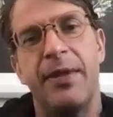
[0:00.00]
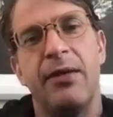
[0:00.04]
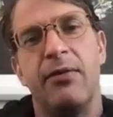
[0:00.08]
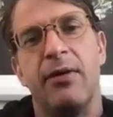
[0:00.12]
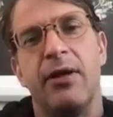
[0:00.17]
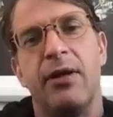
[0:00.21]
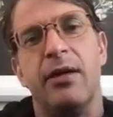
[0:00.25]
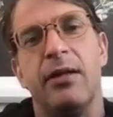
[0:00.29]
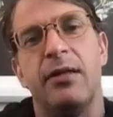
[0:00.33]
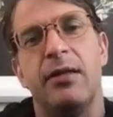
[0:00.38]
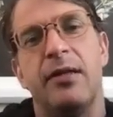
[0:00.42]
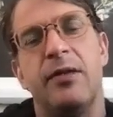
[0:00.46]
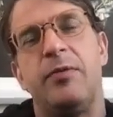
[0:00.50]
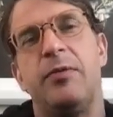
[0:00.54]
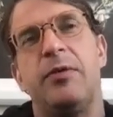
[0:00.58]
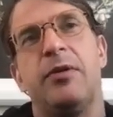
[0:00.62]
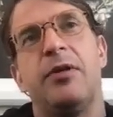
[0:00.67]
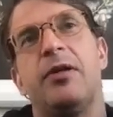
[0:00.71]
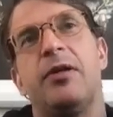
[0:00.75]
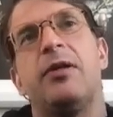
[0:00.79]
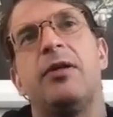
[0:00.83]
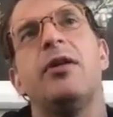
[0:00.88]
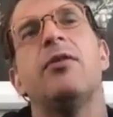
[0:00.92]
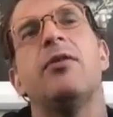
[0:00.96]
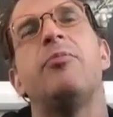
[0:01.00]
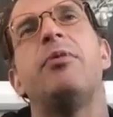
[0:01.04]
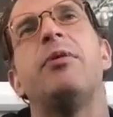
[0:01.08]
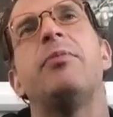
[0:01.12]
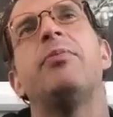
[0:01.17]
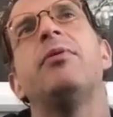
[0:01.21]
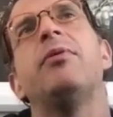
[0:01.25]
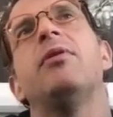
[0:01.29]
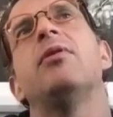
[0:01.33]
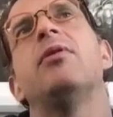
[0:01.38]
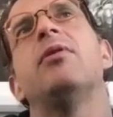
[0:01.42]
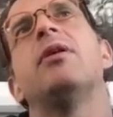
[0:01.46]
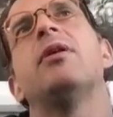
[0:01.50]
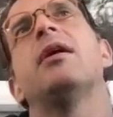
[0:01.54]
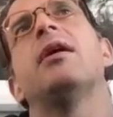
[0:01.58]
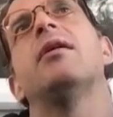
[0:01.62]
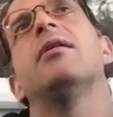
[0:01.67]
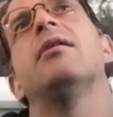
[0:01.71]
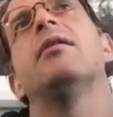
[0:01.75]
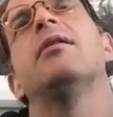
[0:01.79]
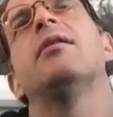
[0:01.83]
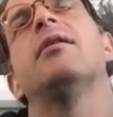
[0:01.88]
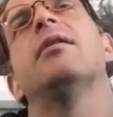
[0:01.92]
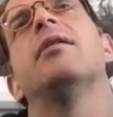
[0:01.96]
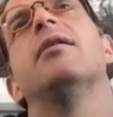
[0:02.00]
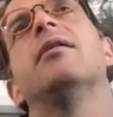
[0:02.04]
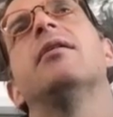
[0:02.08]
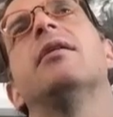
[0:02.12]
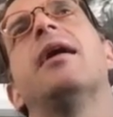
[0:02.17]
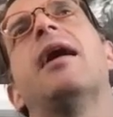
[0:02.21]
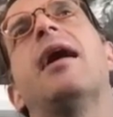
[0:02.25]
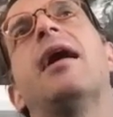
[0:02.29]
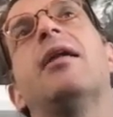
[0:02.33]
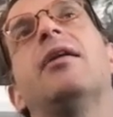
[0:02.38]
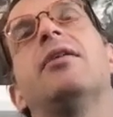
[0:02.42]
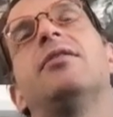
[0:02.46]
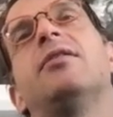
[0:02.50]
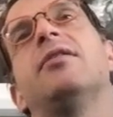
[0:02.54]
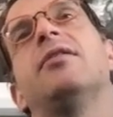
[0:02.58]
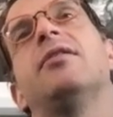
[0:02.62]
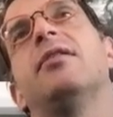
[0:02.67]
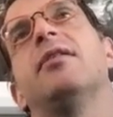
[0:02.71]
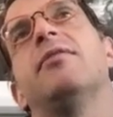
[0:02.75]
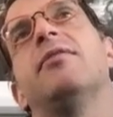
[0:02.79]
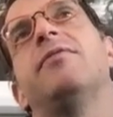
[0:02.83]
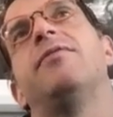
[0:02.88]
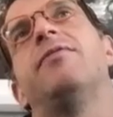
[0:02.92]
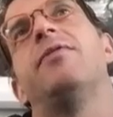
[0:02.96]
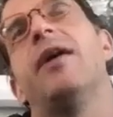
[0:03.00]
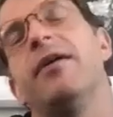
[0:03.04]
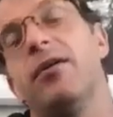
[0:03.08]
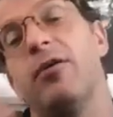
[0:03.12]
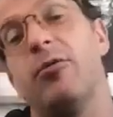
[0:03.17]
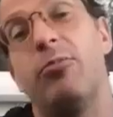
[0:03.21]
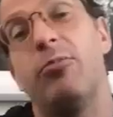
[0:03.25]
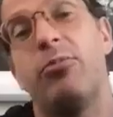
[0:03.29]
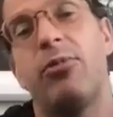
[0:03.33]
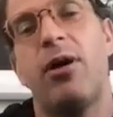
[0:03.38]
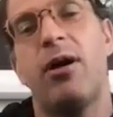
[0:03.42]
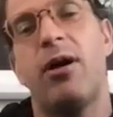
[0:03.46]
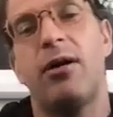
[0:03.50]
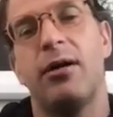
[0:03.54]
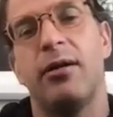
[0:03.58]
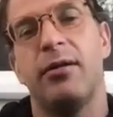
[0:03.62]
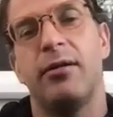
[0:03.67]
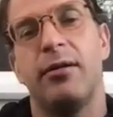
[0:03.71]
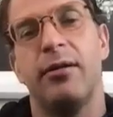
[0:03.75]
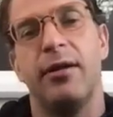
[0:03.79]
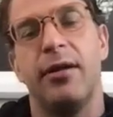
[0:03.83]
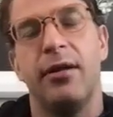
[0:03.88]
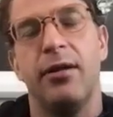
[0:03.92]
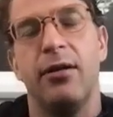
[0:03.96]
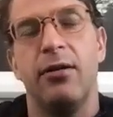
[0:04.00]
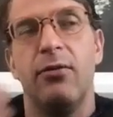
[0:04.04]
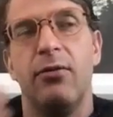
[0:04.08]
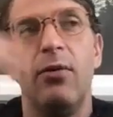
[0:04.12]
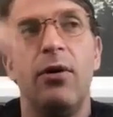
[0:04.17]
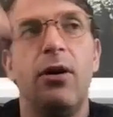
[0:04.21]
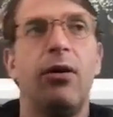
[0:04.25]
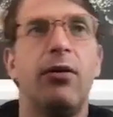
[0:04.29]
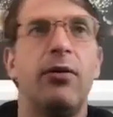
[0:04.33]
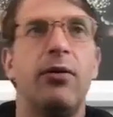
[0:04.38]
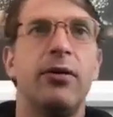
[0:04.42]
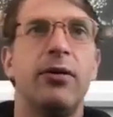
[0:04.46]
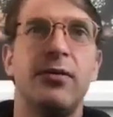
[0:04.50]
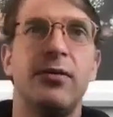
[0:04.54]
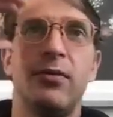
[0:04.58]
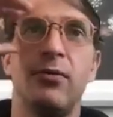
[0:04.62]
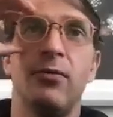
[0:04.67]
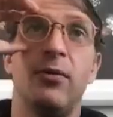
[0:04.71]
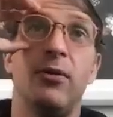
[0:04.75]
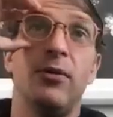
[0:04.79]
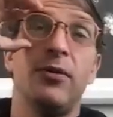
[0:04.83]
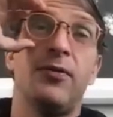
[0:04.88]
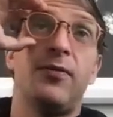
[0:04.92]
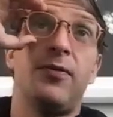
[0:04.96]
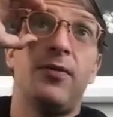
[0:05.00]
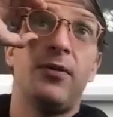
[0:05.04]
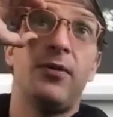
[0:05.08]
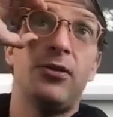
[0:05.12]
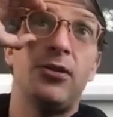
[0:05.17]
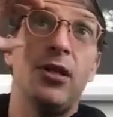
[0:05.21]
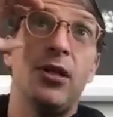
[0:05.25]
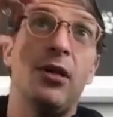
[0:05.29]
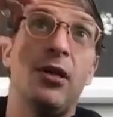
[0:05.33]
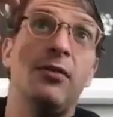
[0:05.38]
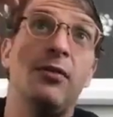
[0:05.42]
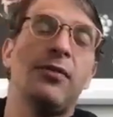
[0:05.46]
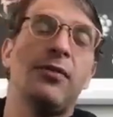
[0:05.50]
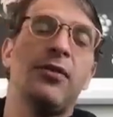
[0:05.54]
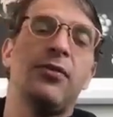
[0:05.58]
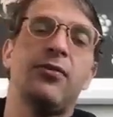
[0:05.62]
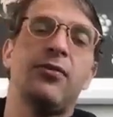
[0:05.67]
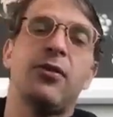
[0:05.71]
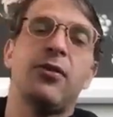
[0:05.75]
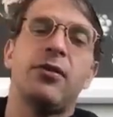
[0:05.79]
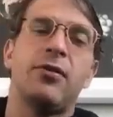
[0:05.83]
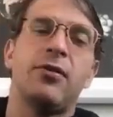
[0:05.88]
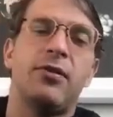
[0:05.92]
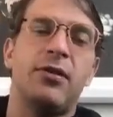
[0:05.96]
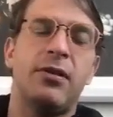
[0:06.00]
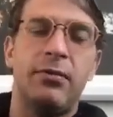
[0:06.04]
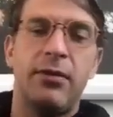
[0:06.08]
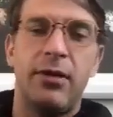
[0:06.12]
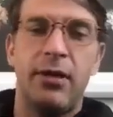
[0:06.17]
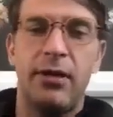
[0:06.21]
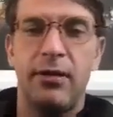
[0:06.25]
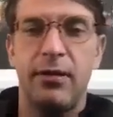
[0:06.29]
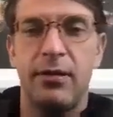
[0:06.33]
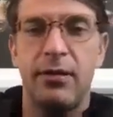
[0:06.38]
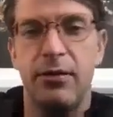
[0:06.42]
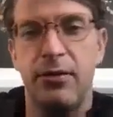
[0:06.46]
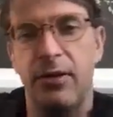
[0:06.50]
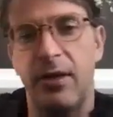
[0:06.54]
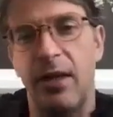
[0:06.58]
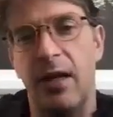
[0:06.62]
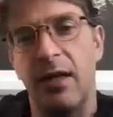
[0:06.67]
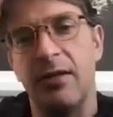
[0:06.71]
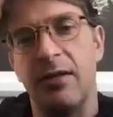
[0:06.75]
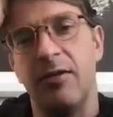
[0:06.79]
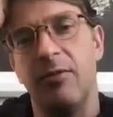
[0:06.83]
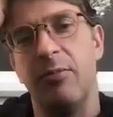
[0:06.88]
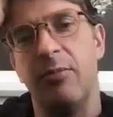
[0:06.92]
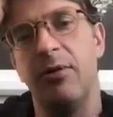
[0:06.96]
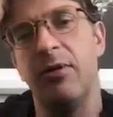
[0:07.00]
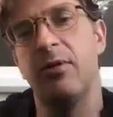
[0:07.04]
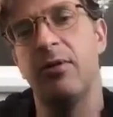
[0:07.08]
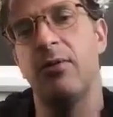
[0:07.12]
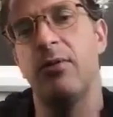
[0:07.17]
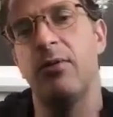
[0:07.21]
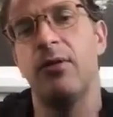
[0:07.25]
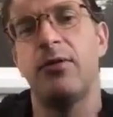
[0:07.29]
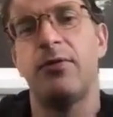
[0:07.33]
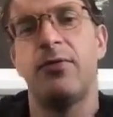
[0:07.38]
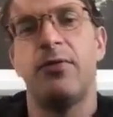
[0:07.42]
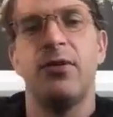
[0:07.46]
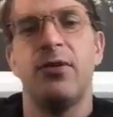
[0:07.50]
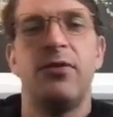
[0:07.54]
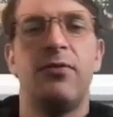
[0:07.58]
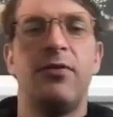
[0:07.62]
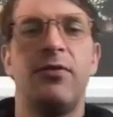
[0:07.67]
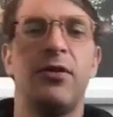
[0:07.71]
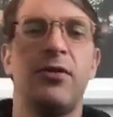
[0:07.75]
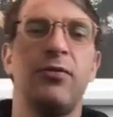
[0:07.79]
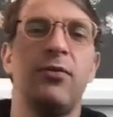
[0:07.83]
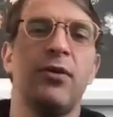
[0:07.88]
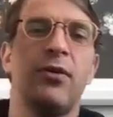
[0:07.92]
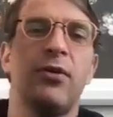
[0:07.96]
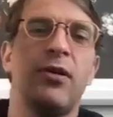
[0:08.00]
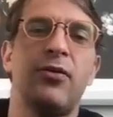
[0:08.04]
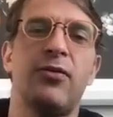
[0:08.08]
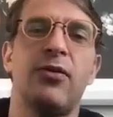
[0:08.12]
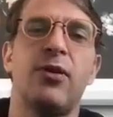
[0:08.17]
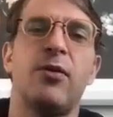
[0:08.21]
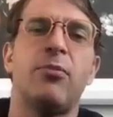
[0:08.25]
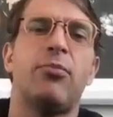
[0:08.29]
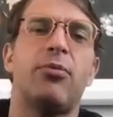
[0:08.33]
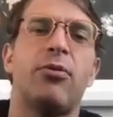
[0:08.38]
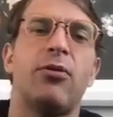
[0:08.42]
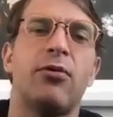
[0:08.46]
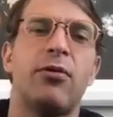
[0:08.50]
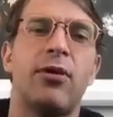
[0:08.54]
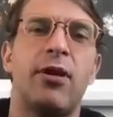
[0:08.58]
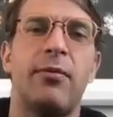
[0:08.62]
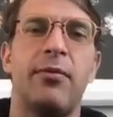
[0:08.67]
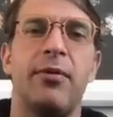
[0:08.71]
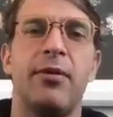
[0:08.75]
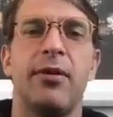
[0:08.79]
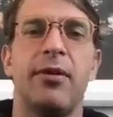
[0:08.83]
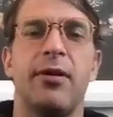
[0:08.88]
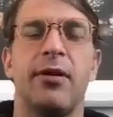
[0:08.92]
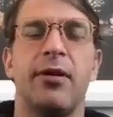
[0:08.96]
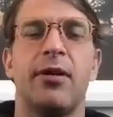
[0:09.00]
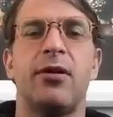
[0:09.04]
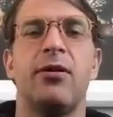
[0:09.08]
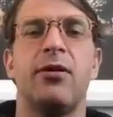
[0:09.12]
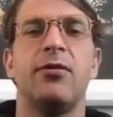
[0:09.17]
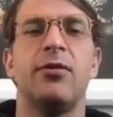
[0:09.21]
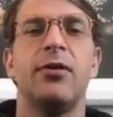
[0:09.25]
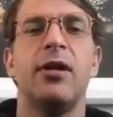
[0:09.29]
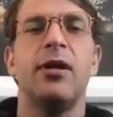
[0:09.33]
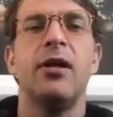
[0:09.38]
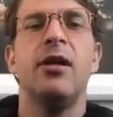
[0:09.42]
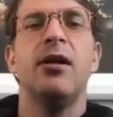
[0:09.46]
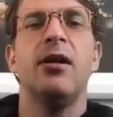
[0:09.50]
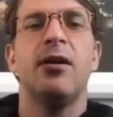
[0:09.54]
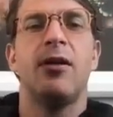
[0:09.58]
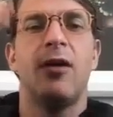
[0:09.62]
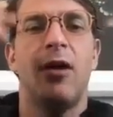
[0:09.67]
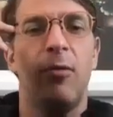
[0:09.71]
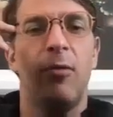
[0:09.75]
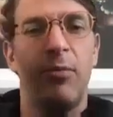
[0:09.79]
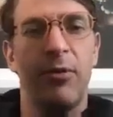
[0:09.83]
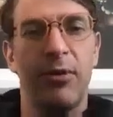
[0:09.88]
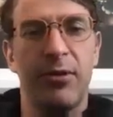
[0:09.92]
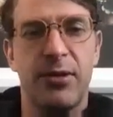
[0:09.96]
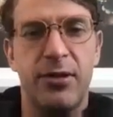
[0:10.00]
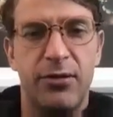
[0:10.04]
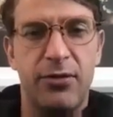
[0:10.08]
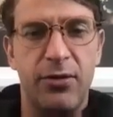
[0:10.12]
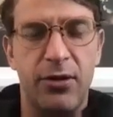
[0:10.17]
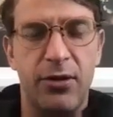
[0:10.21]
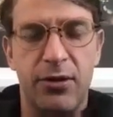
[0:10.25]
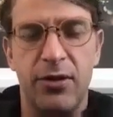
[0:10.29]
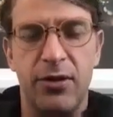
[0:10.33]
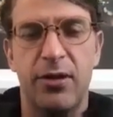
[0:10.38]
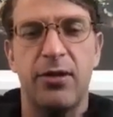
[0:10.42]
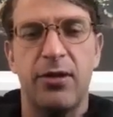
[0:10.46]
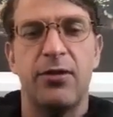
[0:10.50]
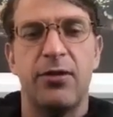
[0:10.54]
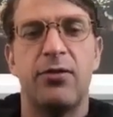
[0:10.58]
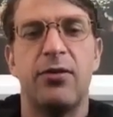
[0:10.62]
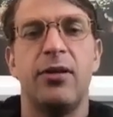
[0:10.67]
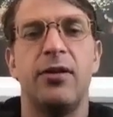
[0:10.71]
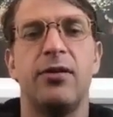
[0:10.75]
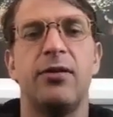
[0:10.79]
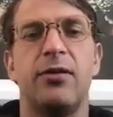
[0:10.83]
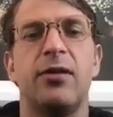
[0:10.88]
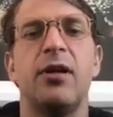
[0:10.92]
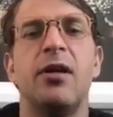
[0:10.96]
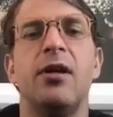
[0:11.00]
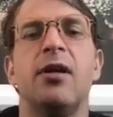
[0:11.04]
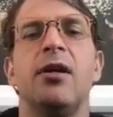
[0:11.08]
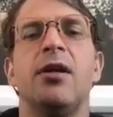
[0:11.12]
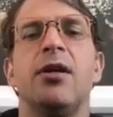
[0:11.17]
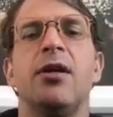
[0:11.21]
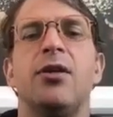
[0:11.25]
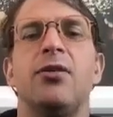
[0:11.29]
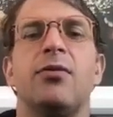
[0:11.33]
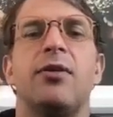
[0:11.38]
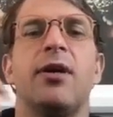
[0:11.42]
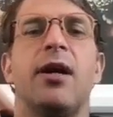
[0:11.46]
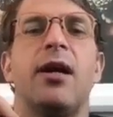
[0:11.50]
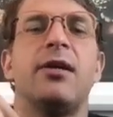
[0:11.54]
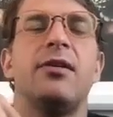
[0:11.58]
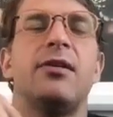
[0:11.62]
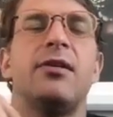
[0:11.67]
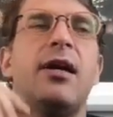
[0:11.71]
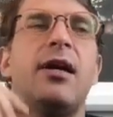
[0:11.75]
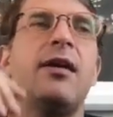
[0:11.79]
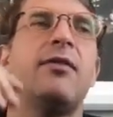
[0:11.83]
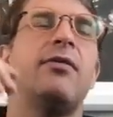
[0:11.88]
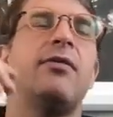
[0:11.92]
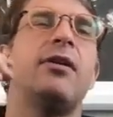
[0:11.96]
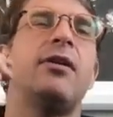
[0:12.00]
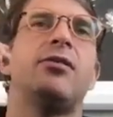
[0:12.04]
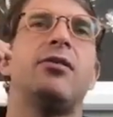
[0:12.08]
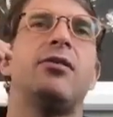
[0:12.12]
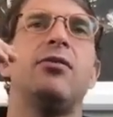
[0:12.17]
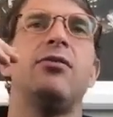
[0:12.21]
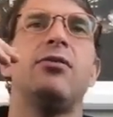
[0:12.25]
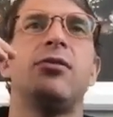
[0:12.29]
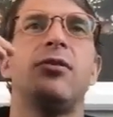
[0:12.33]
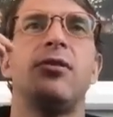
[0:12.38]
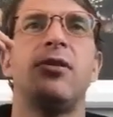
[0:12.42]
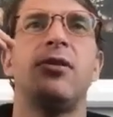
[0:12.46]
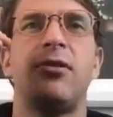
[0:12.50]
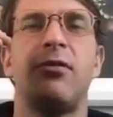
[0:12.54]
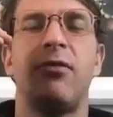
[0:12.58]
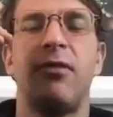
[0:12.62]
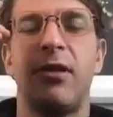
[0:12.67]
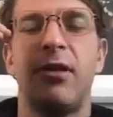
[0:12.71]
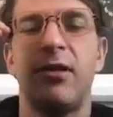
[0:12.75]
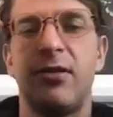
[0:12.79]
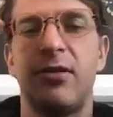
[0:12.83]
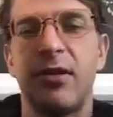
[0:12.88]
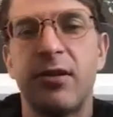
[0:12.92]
right because because you know people look at, at alice as the final product and they go whoa it's the world's first generative construction simulator you guys have built the world's first visual constraint programmer that encodes complex construction constraints you guys have a solution that generates